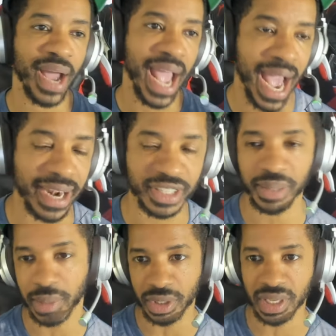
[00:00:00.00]
And it's a
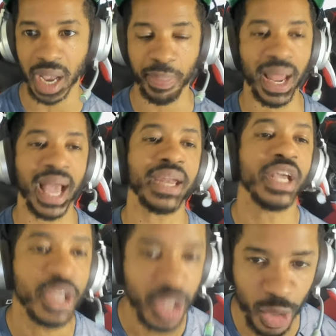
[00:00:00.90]
multi plat you